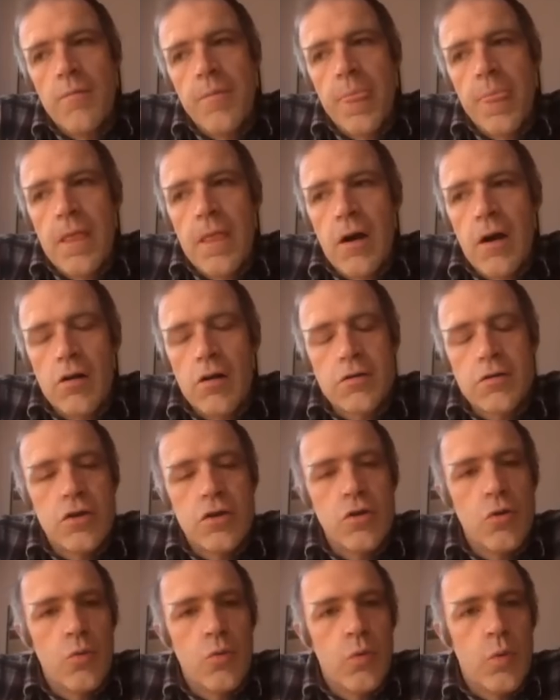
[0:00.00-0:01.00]
Also
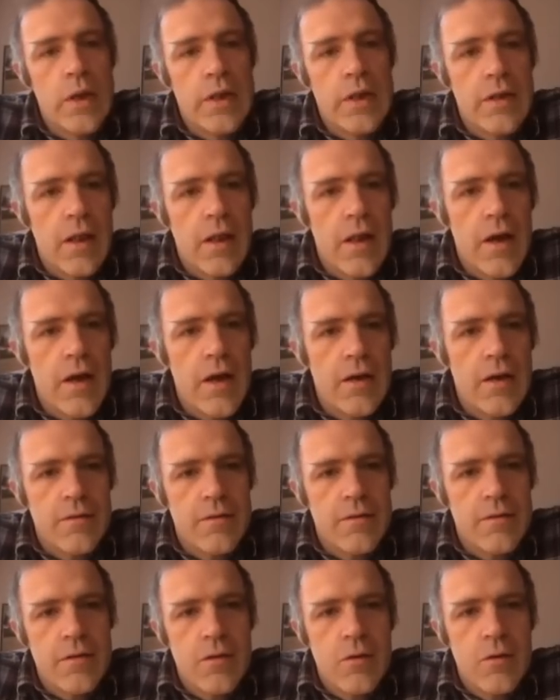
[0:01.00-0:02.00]
with
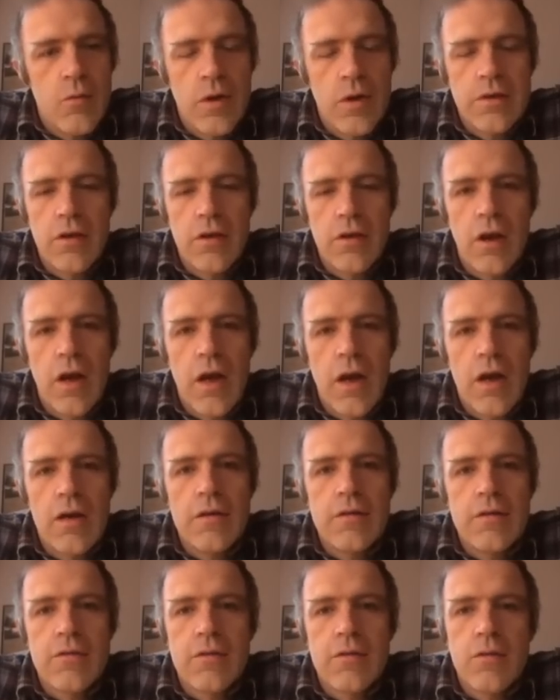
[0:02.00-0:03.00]
light, when the
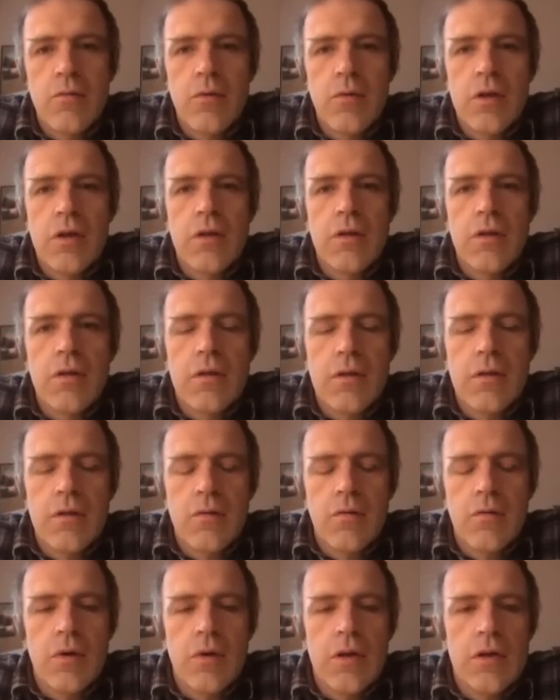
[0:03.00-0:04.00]
light
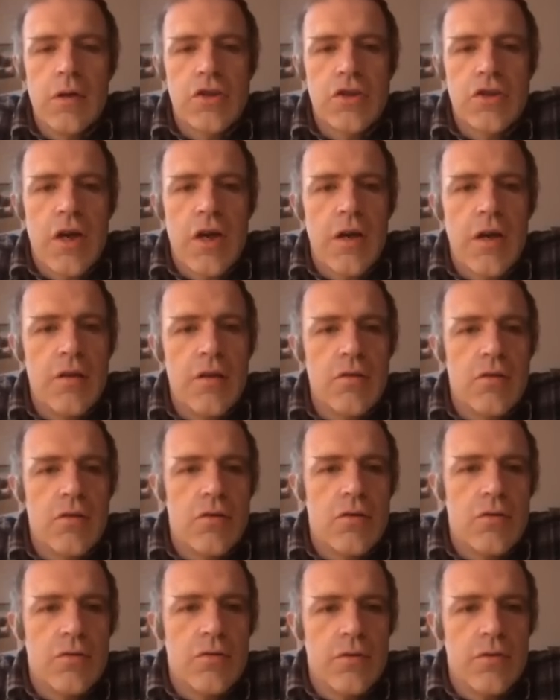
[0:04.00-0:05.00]
will shine
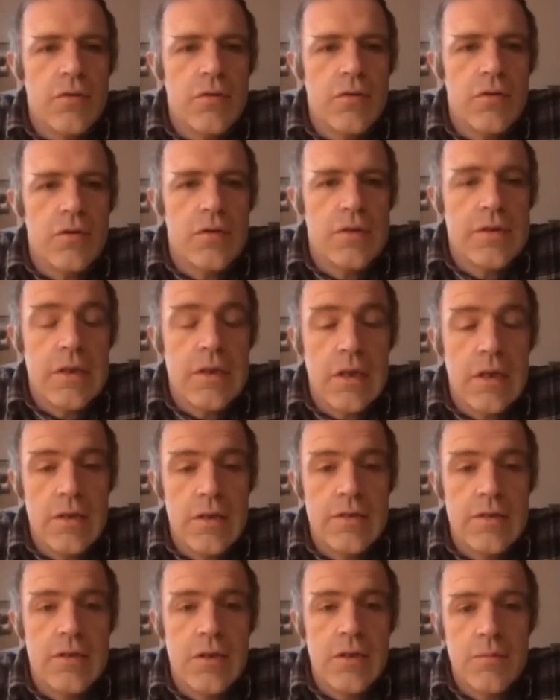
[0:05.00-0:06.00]
on
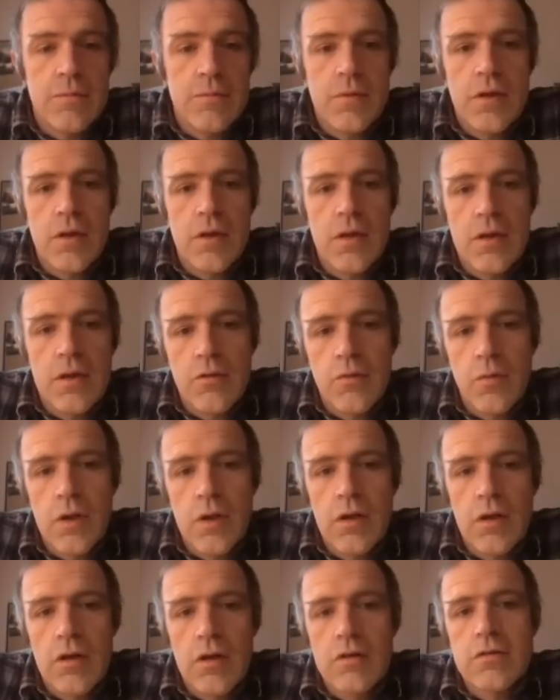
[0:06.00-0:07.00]
silicium, it will
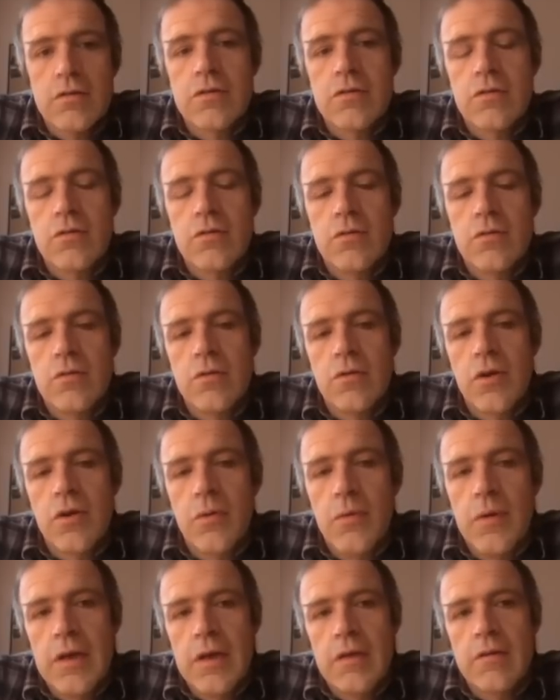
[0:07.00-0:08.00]
also
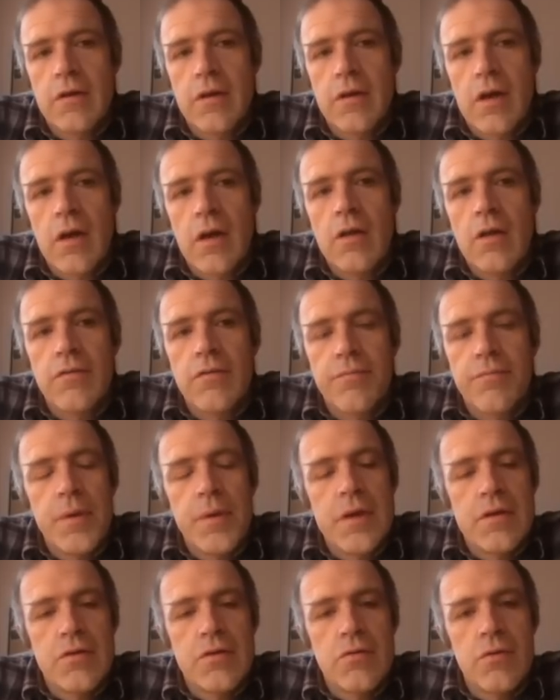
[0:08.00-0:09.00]
create a kind of
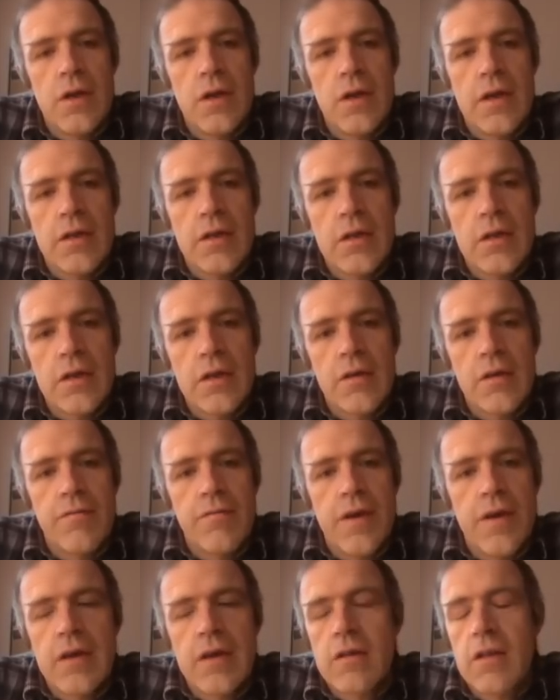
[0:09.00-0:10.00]
piezoelectric
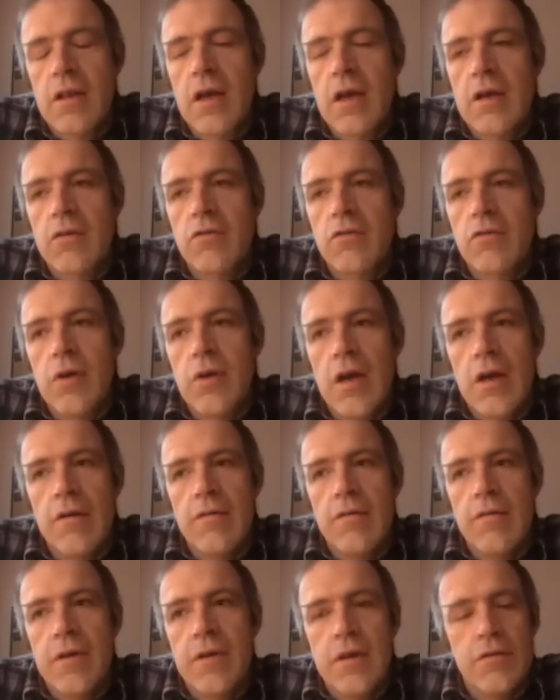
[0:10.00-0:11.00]
effect like you
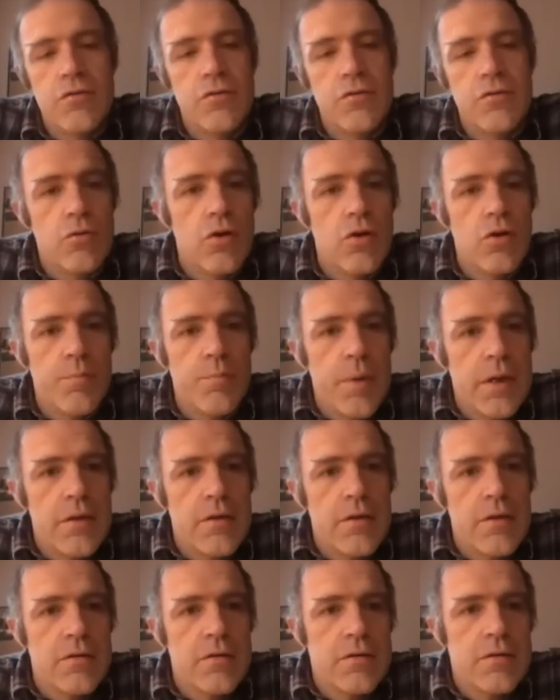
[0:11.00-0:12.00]
have in solar
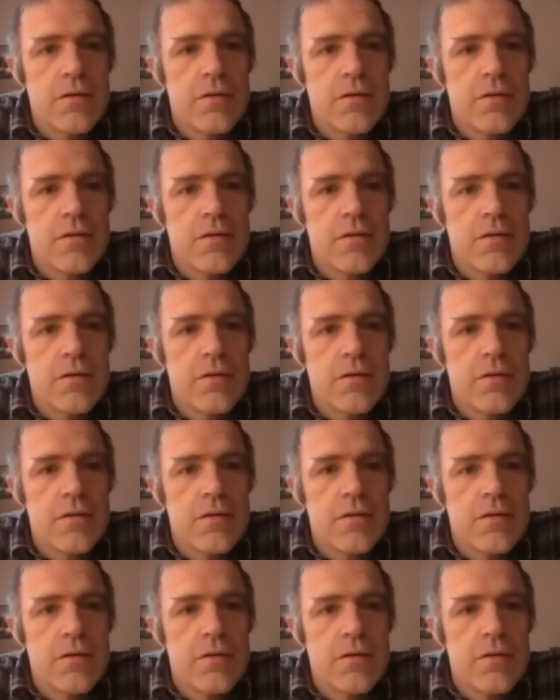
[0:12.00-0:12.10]
panels.